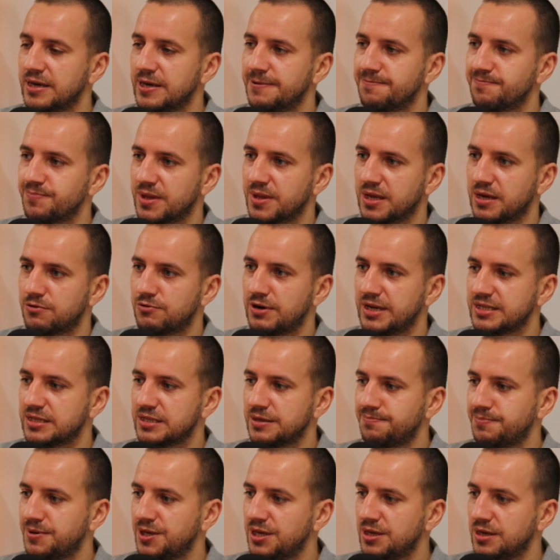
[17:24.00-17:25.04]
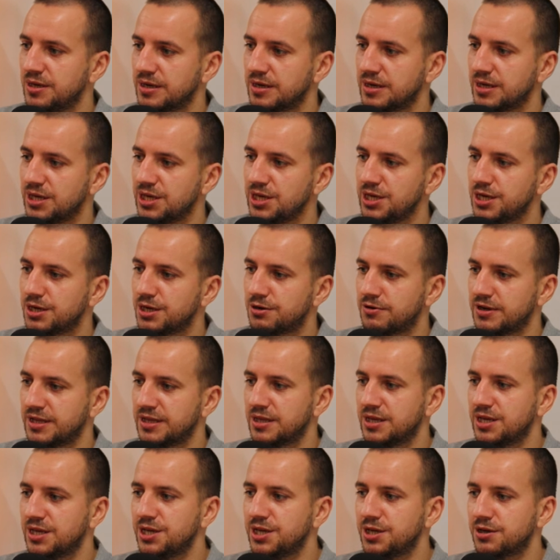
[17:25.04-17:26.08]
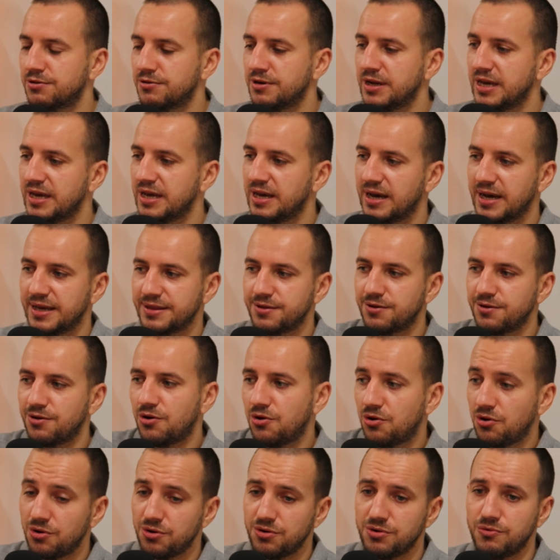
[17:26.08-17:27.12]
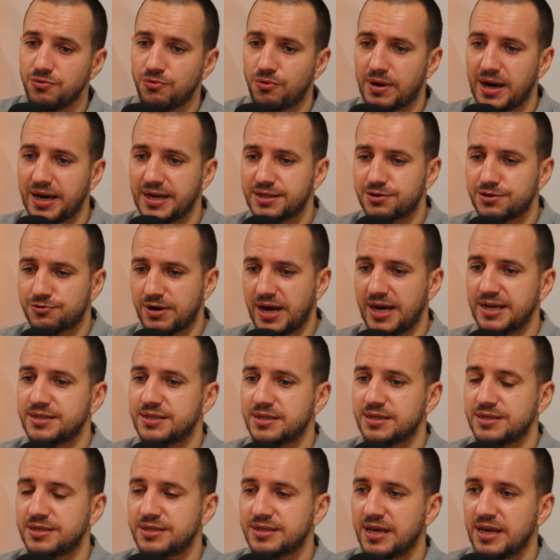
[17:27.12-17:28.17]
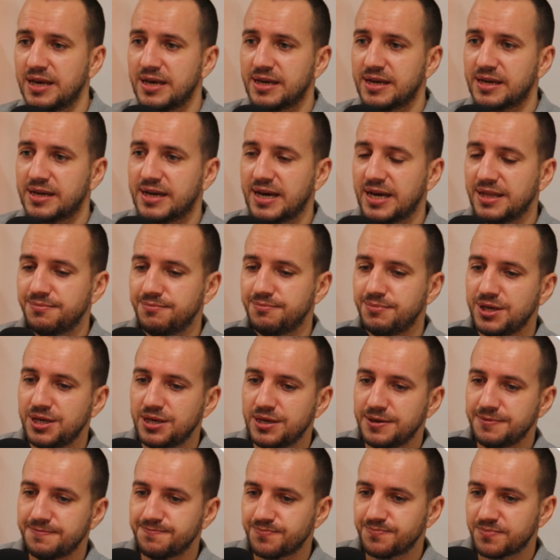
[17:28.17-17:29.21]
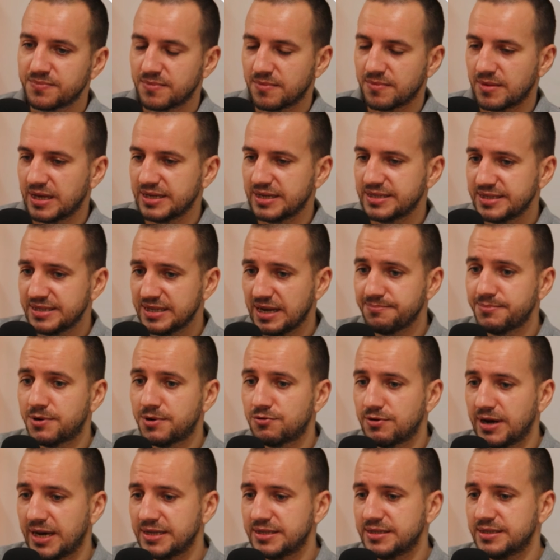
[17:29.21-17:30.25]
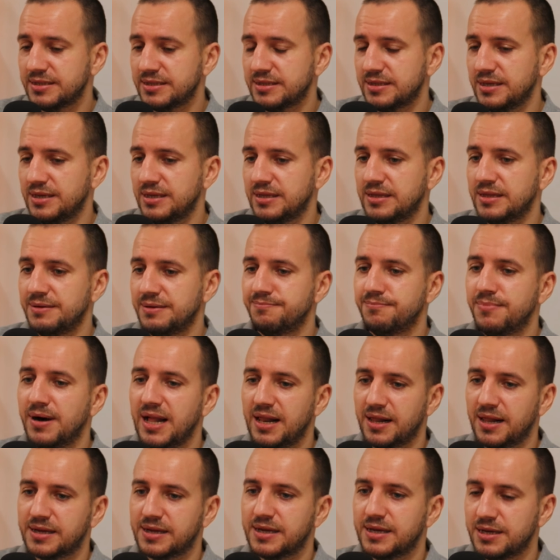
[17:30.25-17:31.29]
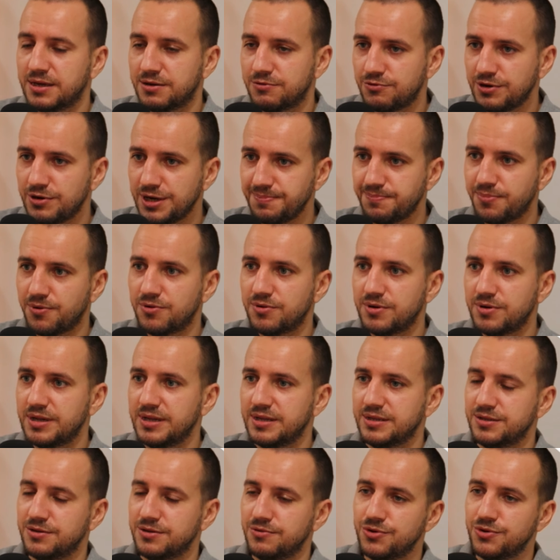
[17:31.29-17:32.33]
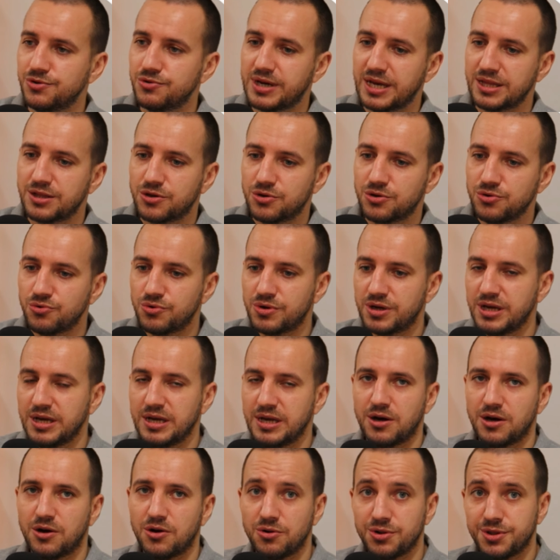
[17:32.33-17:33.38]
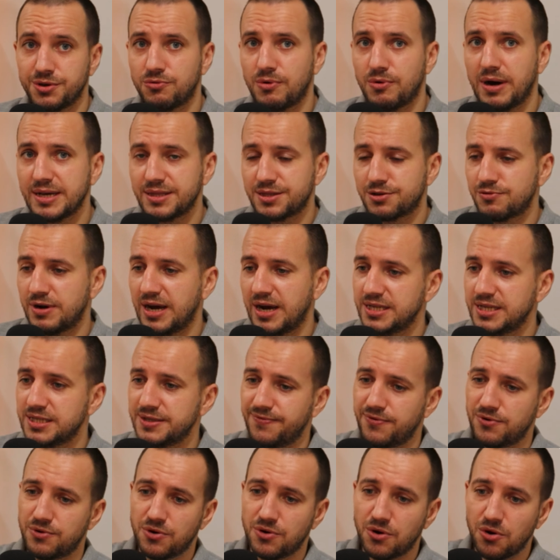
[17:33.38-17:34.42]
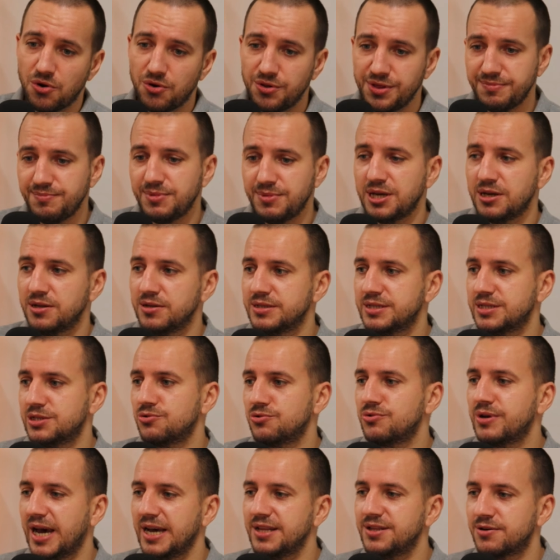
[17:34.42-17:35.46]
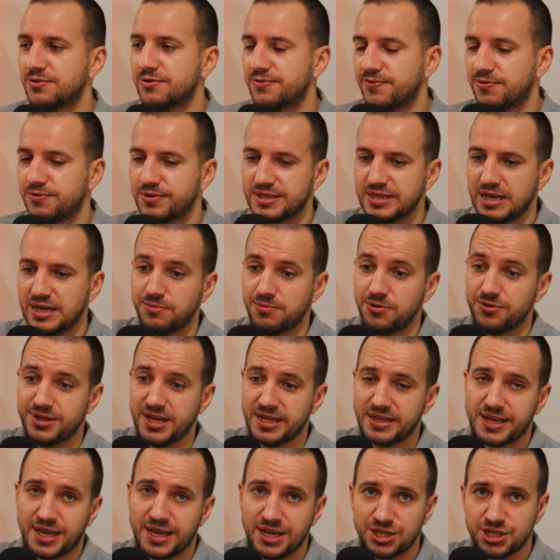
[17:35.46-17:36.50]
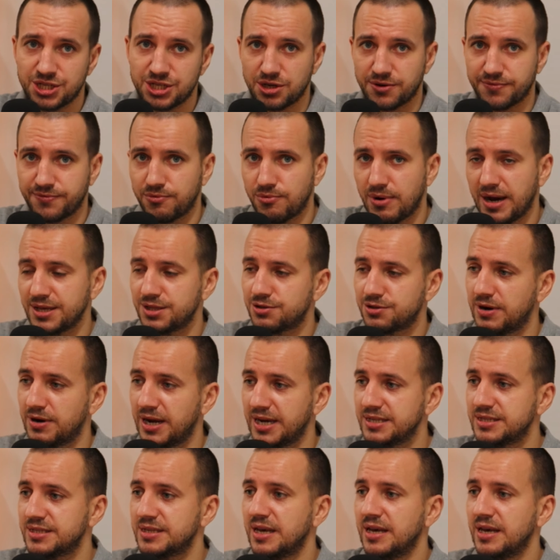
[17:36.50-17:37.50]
recipe here and here, and all white rices can be summarized in the bulk report, so you can cook all the white rice for all the meals together, for example 10 kg of white rice